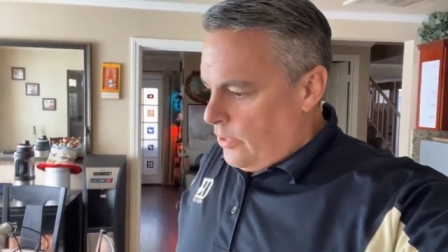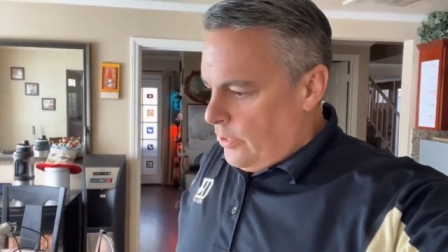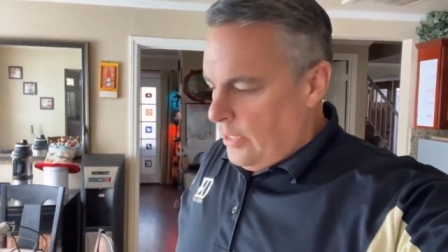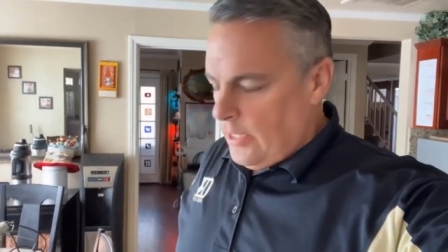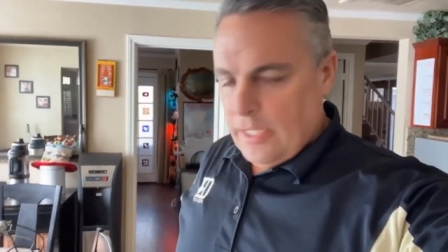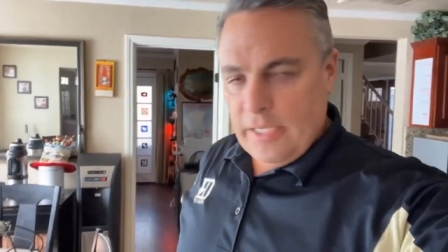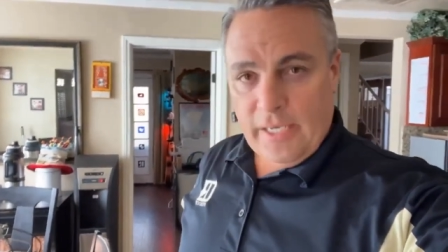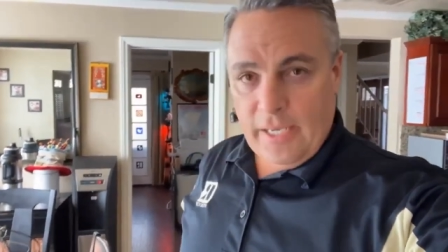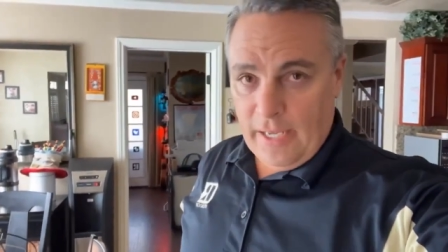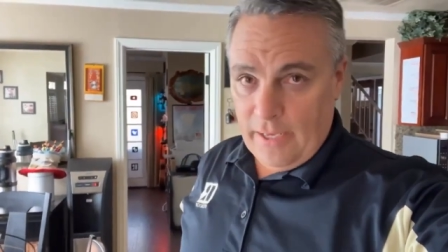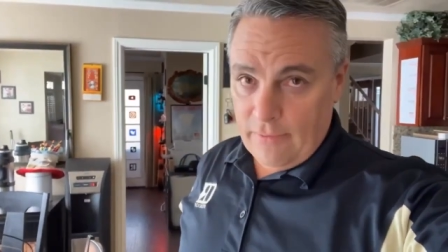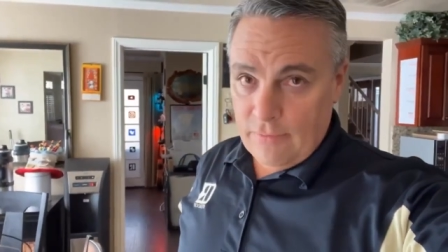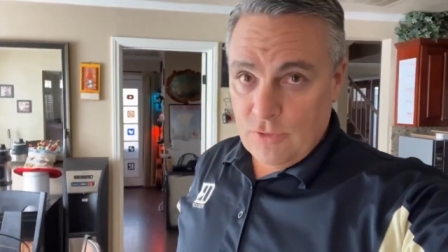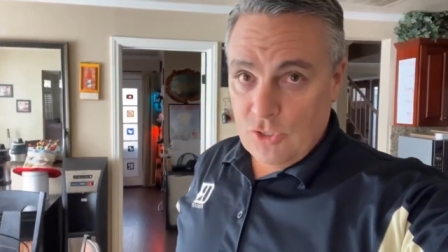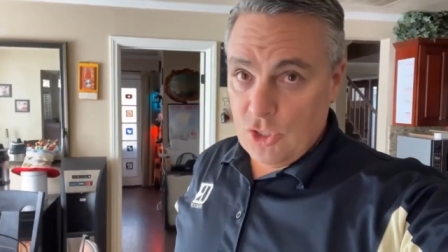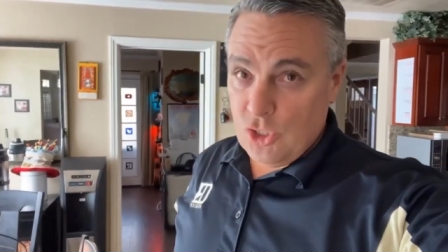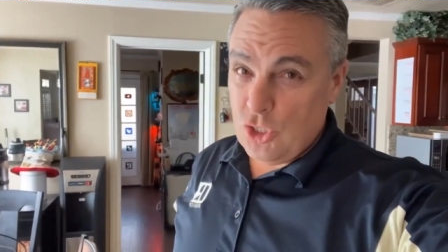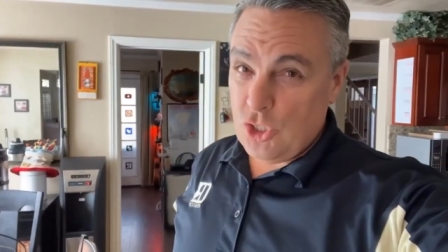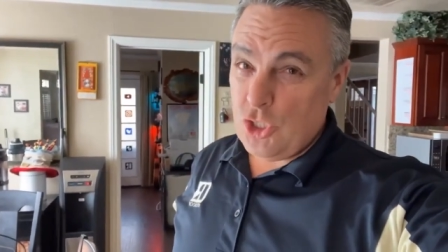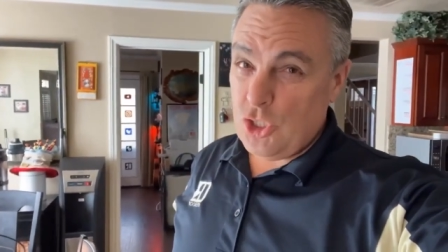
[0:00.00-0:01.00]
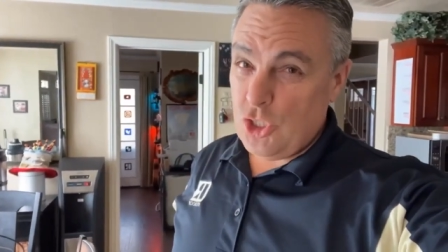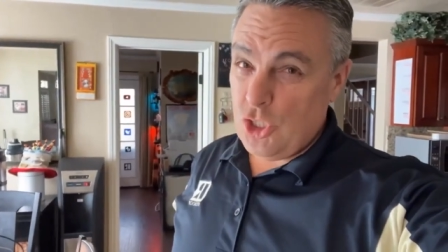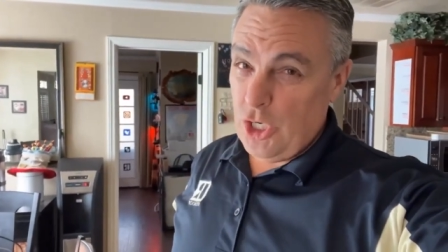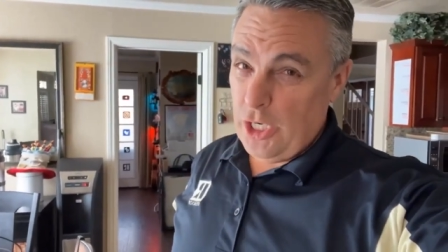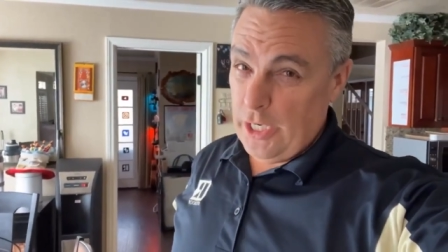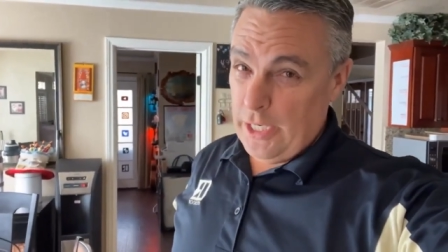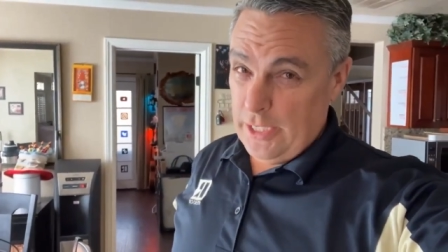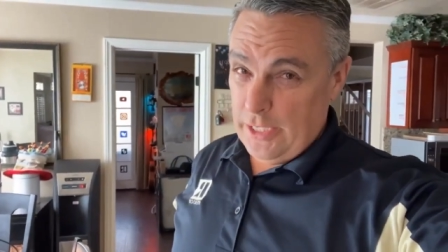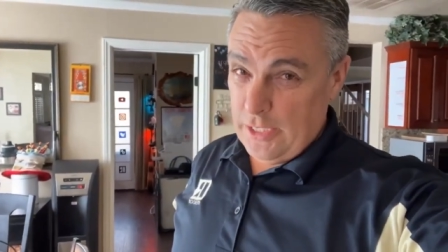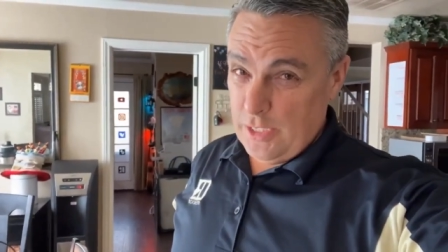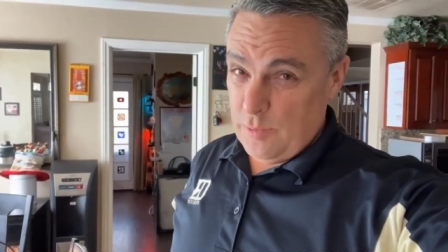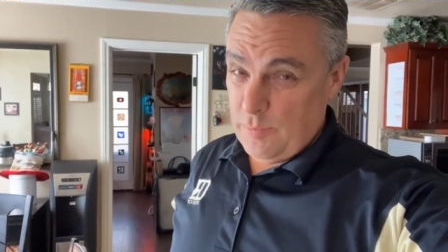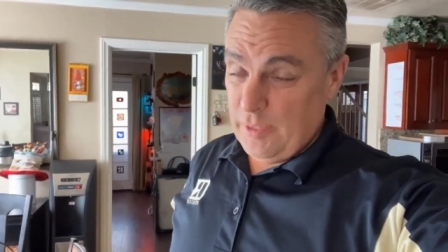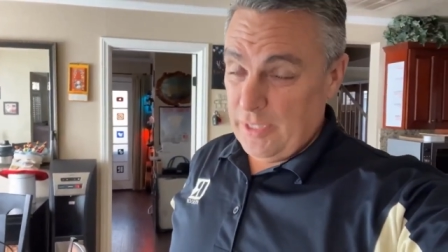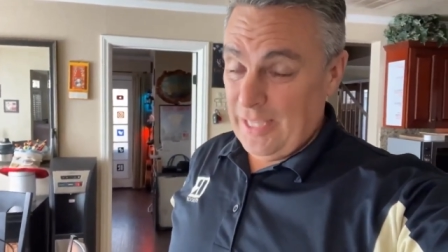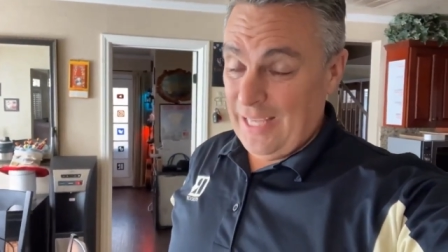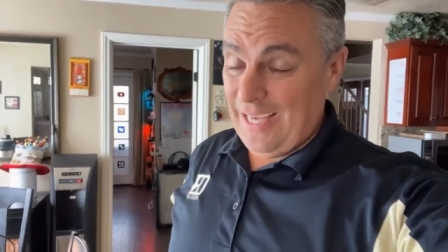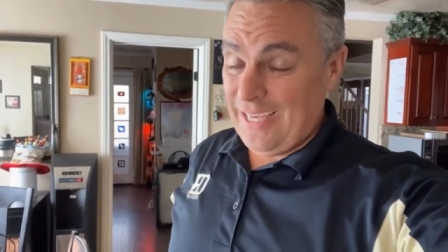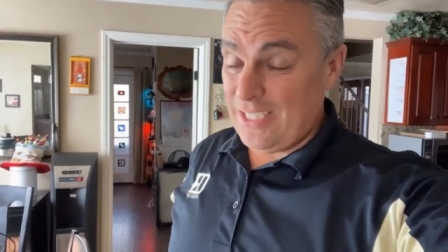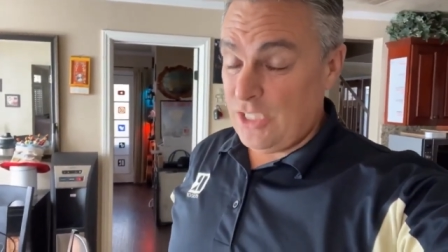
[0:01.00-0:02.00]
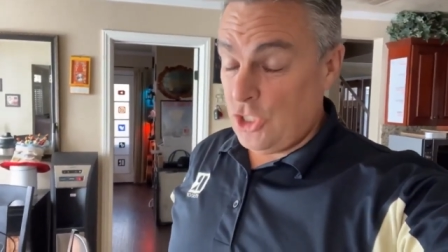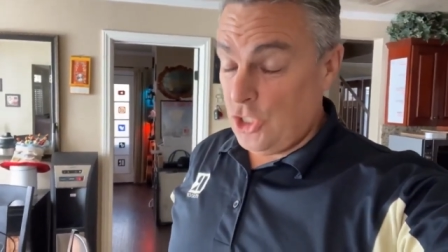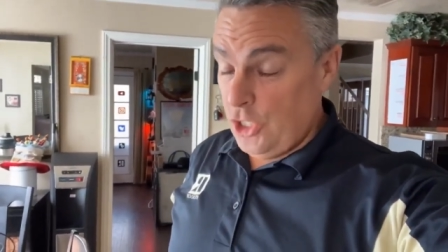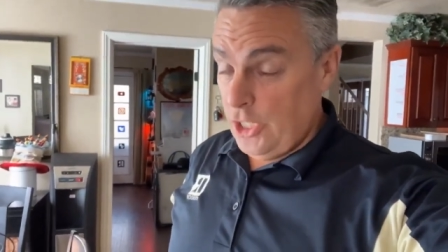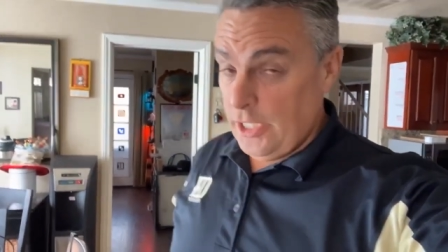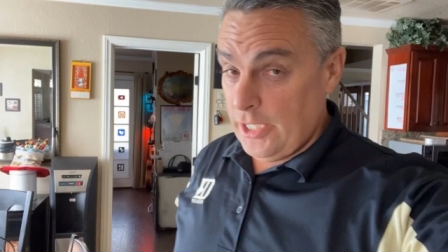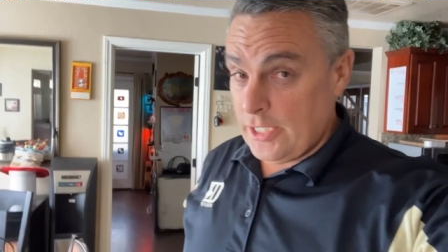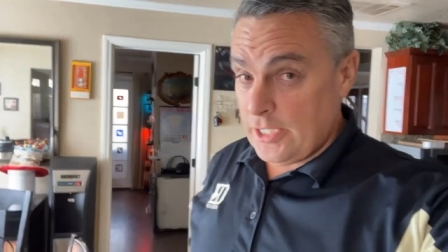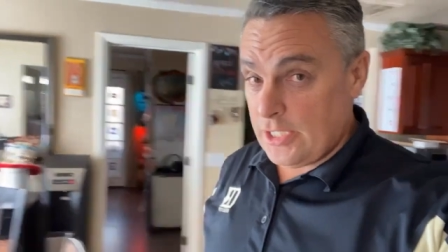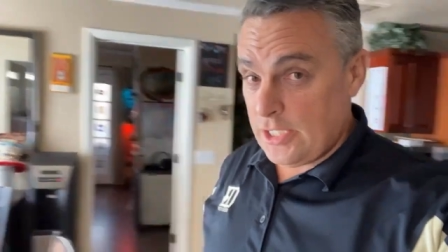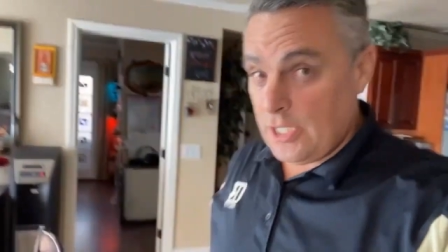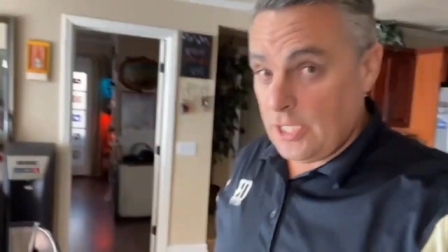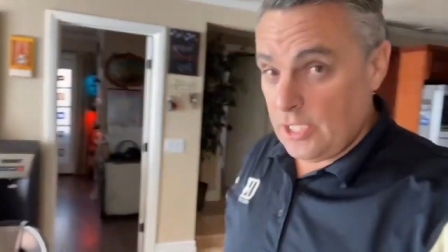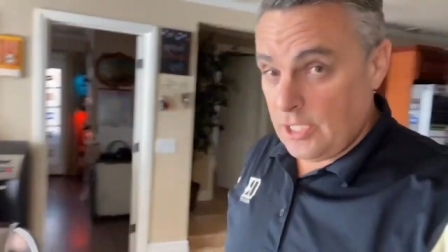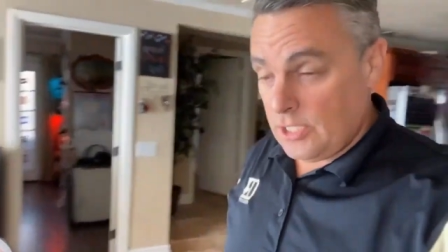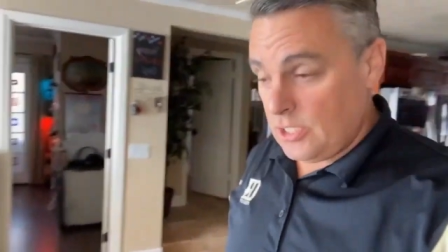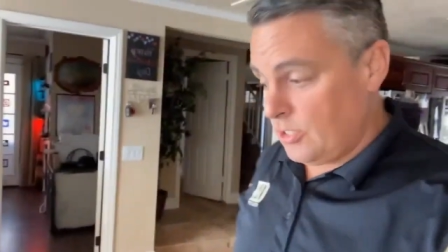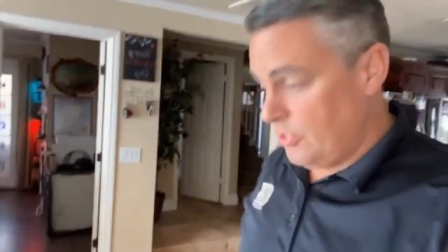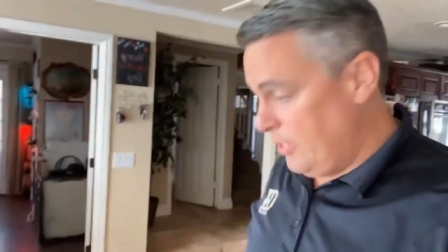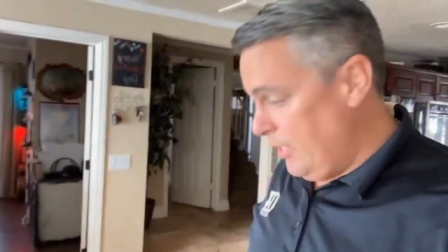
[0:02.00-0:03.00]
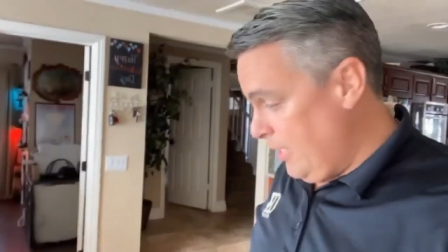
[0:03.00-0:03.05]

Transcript: they didn't have chickens, but they had chicks. So